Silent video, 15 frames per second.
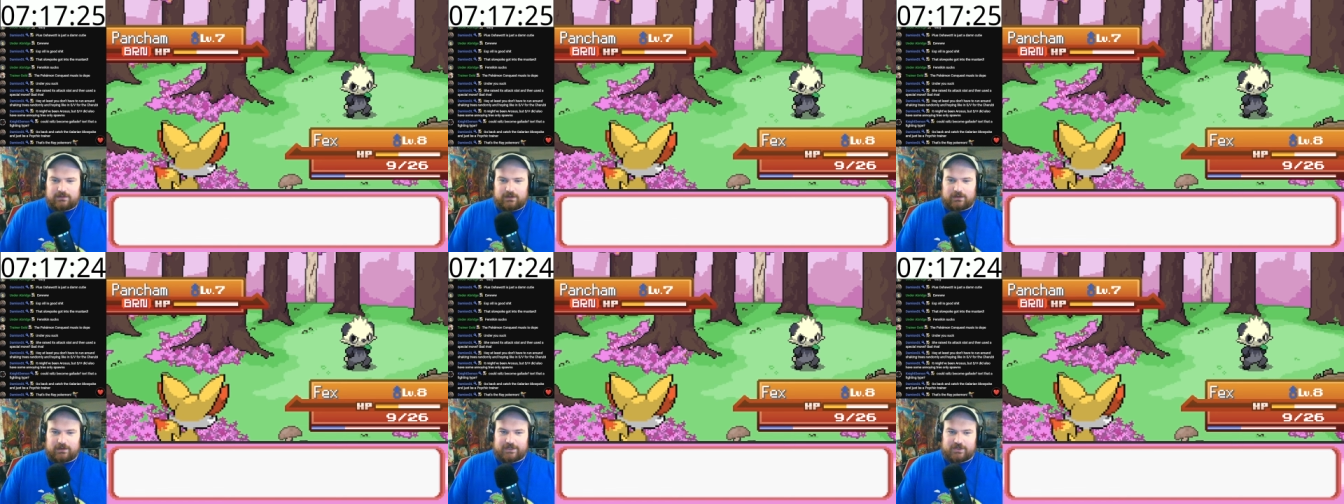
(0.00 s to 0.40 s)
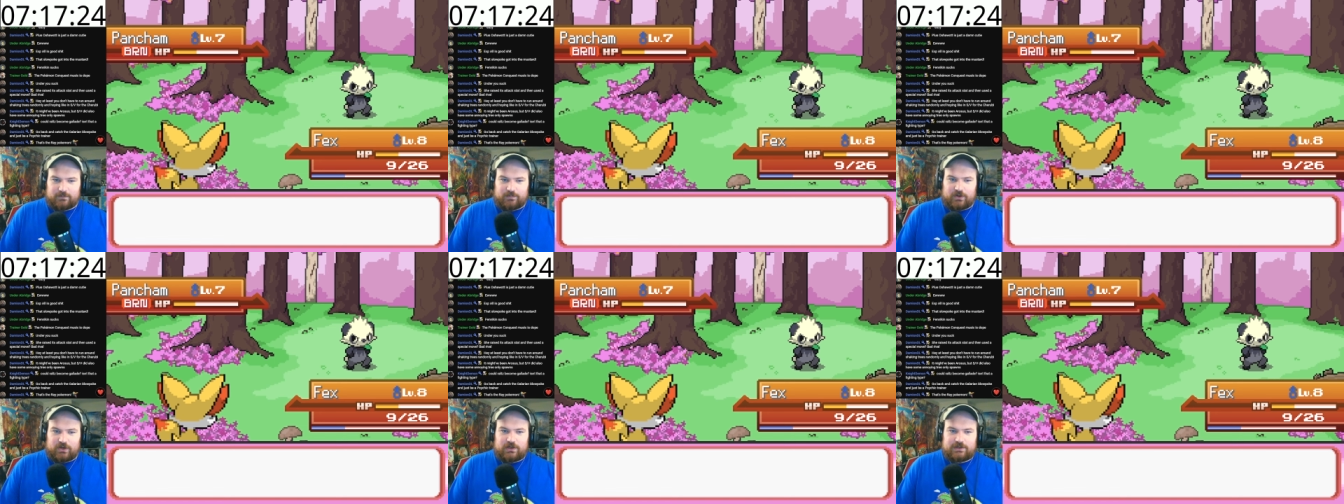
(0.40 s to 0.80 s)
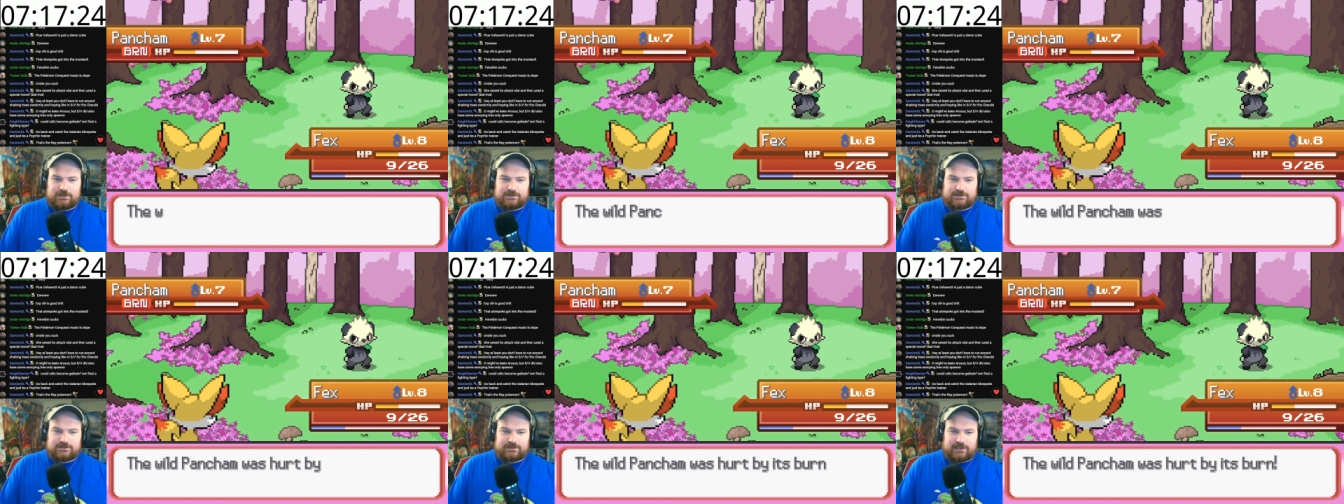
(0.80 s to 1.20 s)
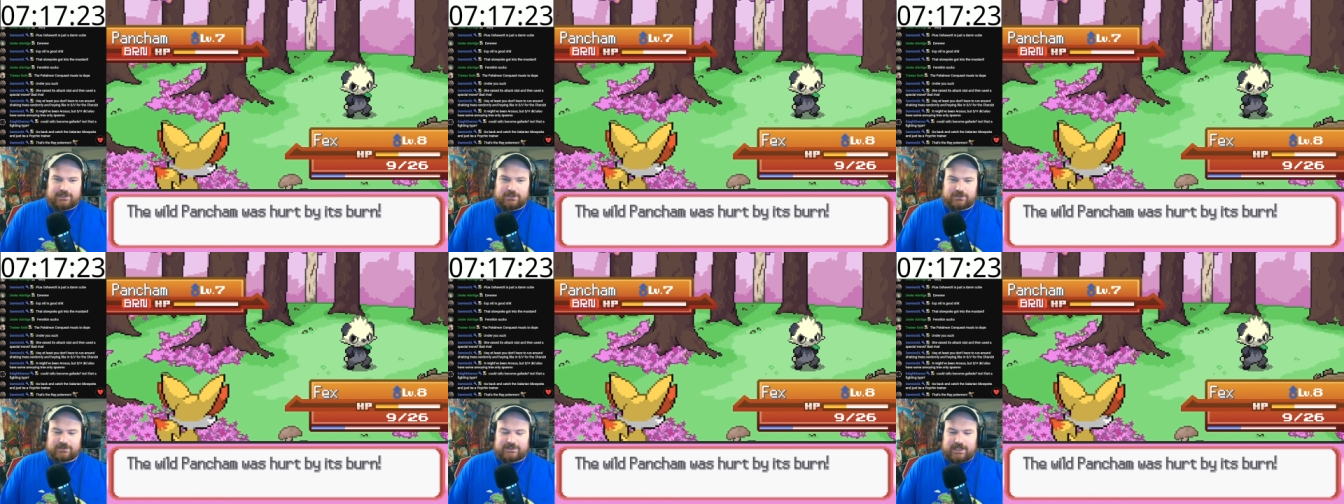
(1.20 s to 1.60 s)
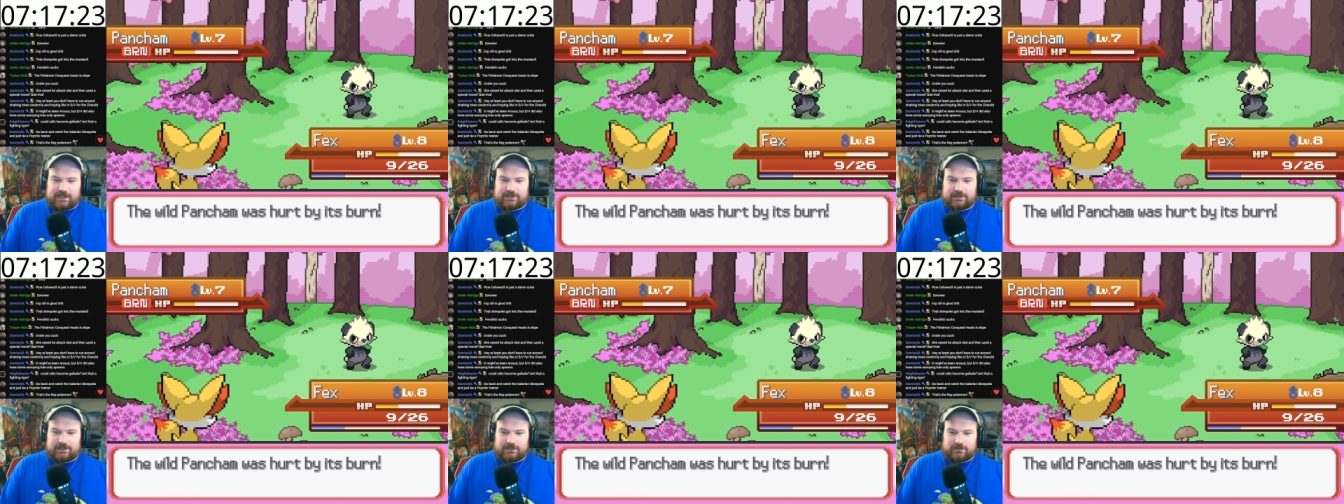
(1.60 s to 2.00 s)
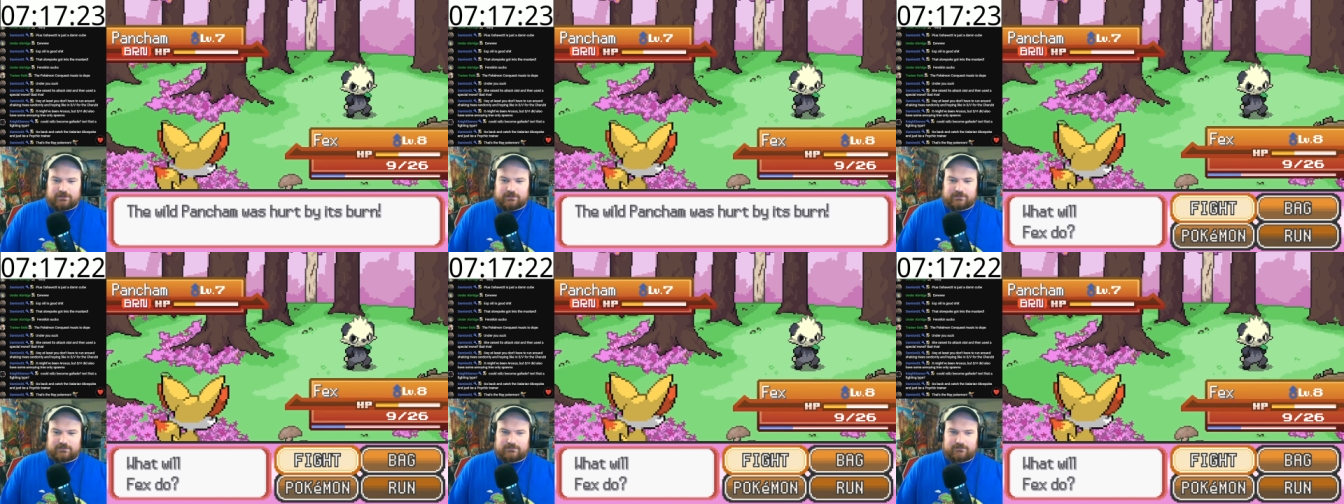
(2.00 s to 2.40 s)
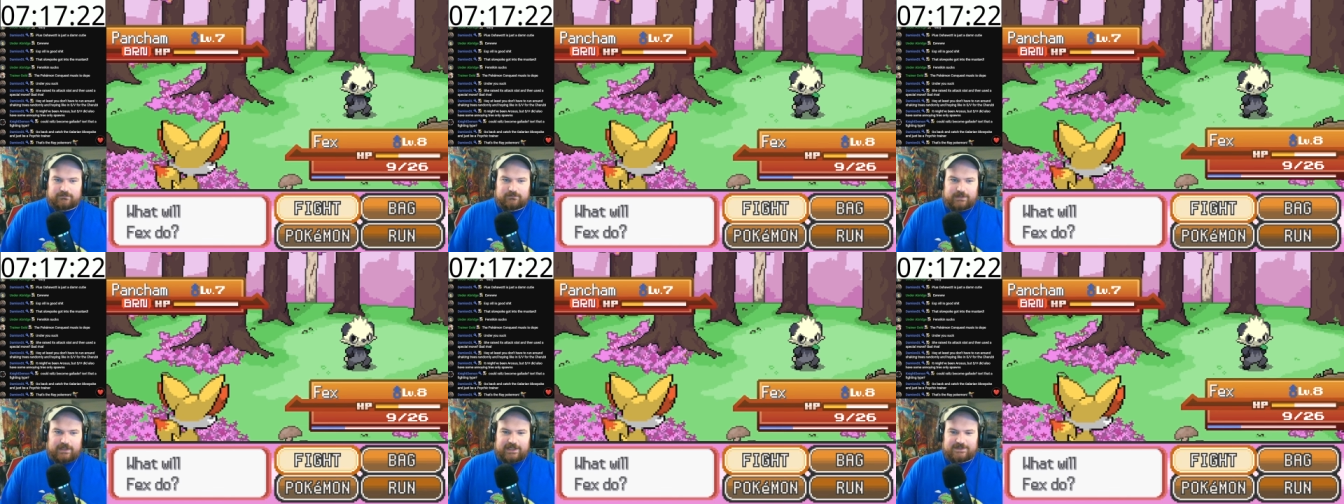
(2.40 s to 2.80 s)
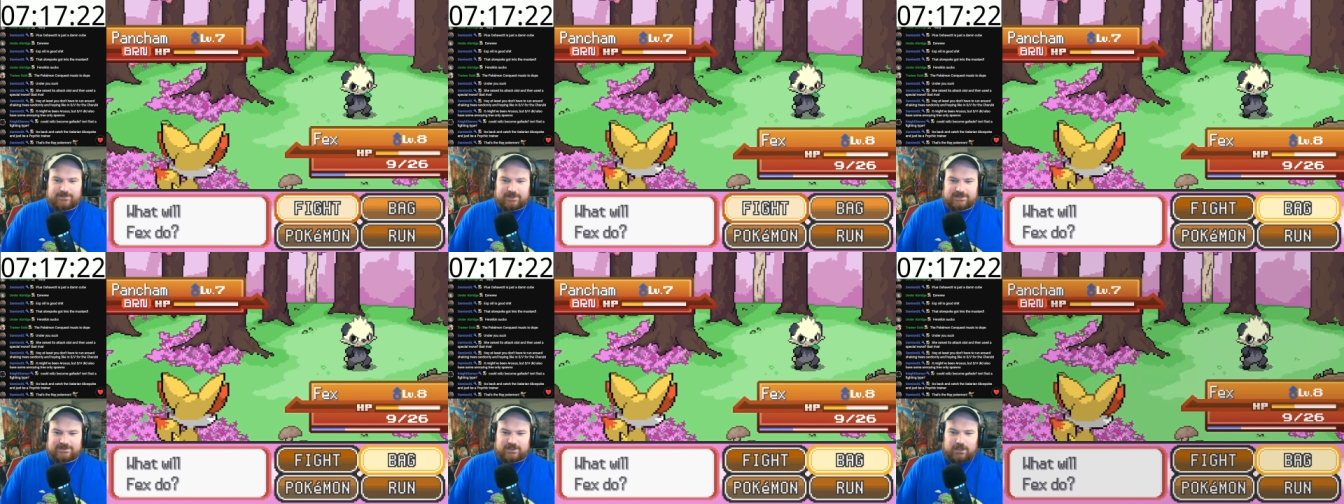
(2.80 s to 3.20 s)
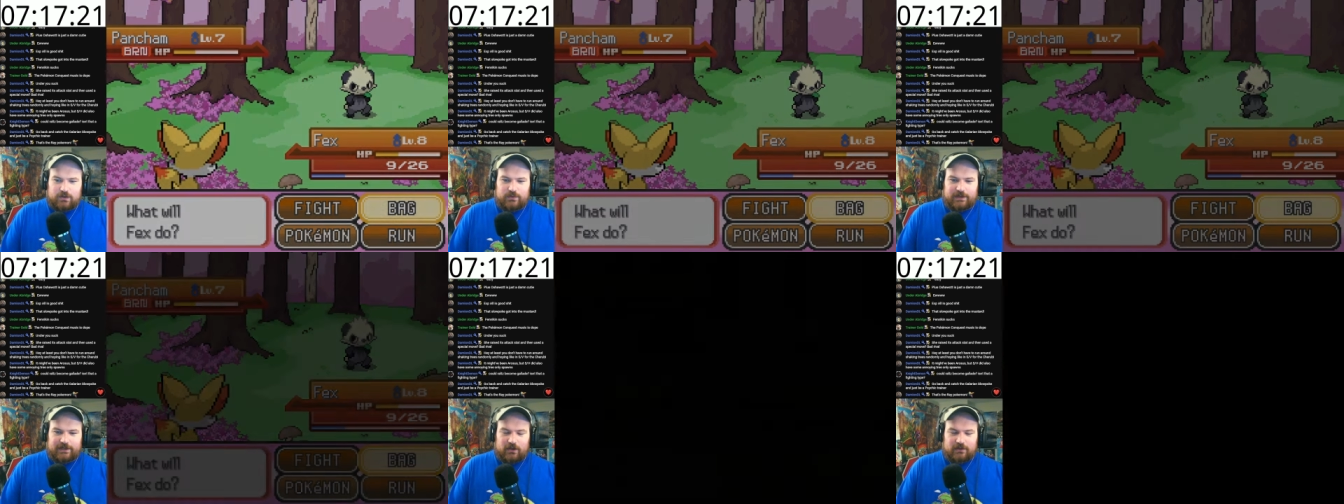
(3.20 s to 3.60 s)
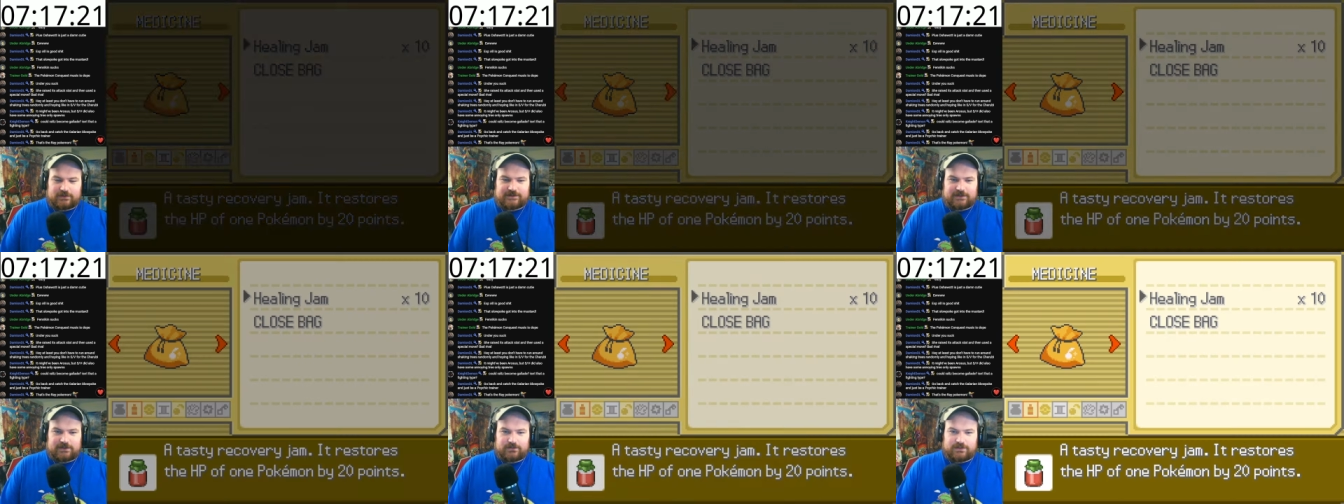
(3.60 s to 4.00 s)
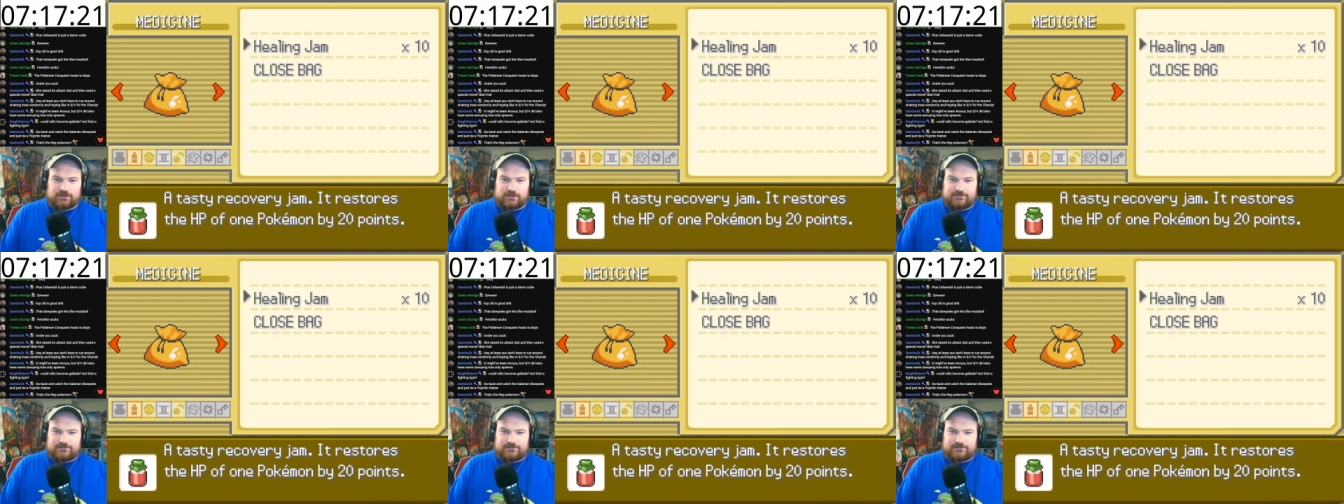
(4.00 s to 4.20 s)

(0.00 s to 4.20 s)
Alright, you're burned, and your attack, and your HP is low, and also you're